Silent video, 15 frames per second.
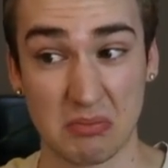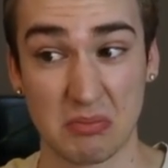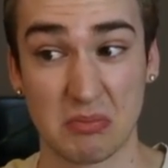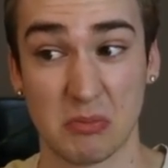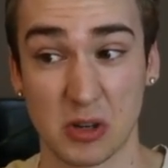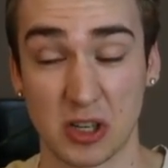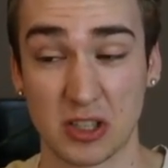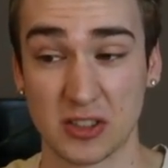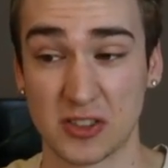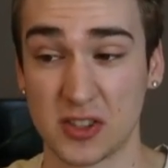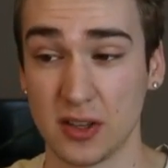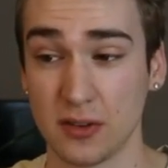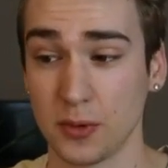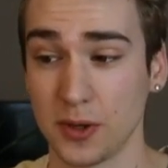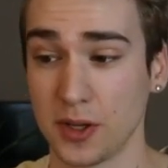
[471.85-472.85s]
We're going to see
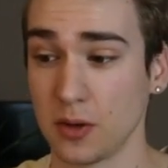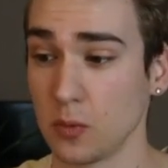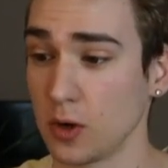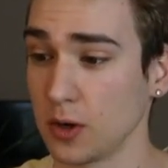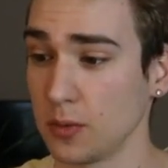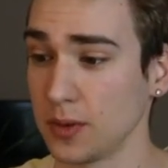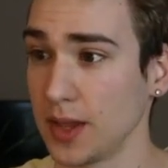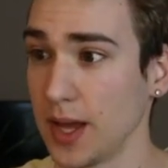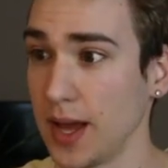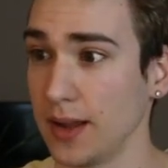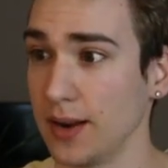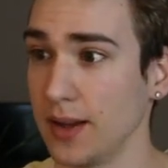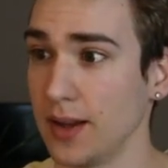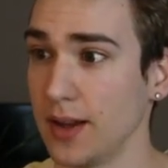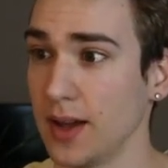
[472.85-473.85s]
if we can work with that.
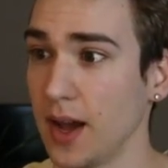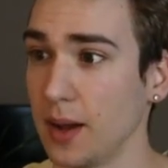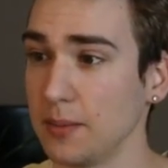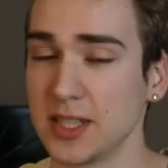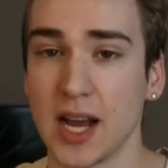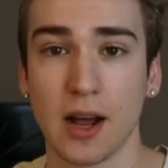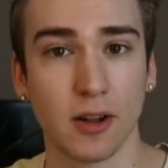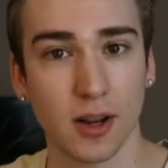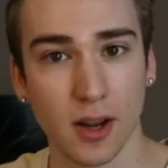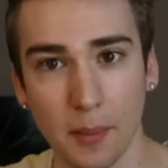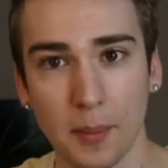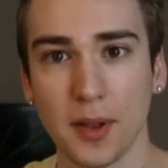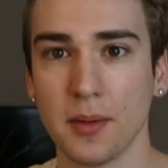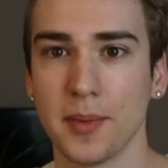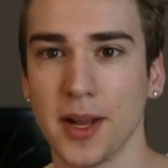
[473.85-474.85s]
I'm down a
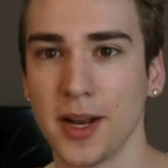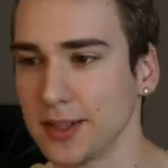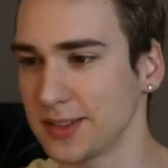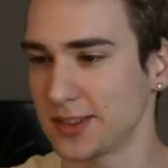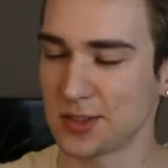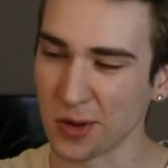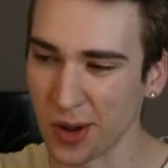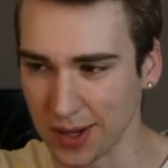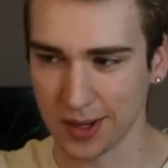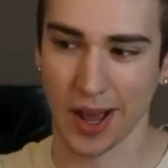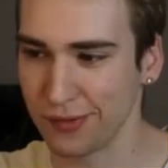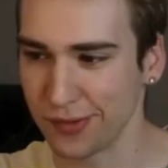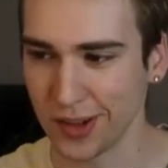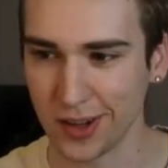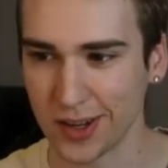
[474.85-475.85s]
couple of minutes, so I
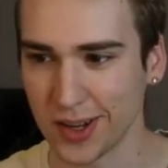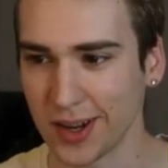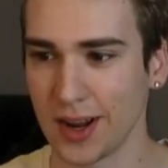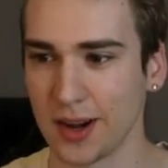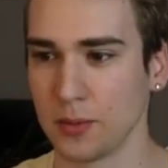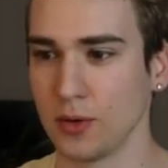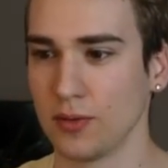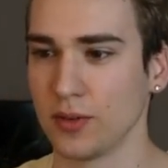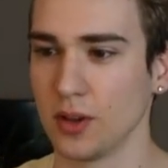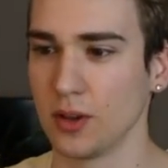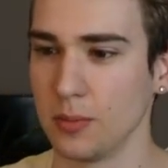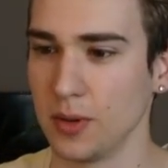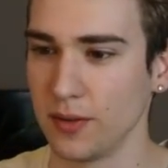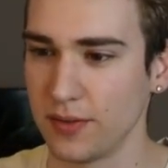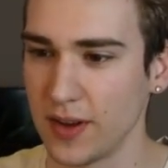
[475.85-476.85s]
feel like I got to move a little
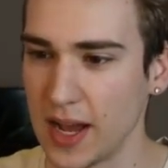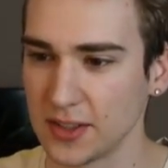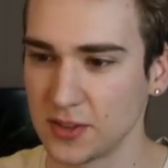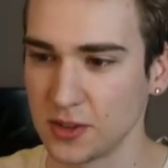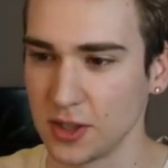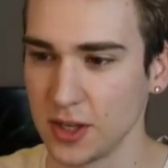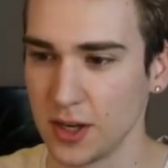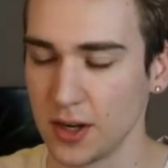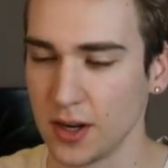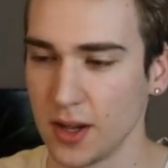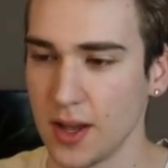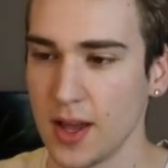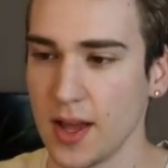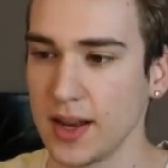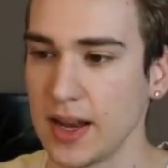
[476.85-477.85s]
bit faster here.
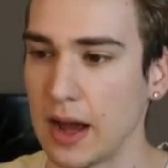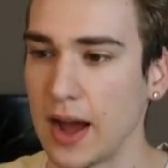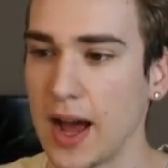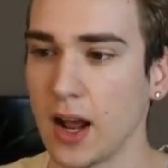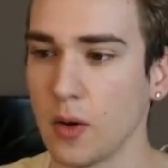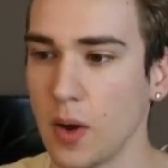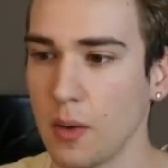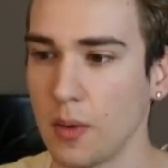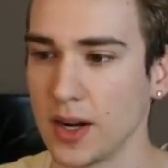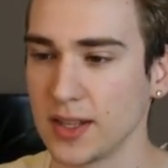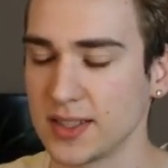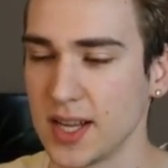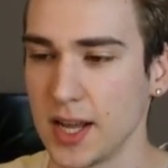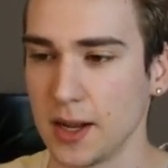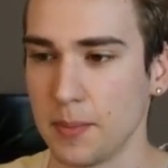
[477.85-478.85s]
Now, how do I want to
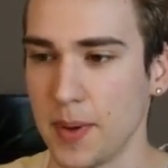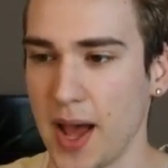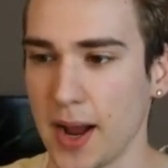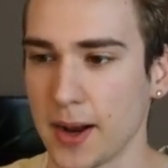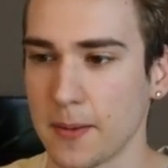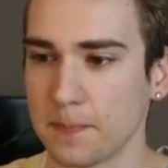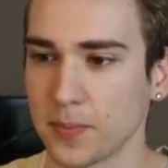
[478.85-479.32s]
take back?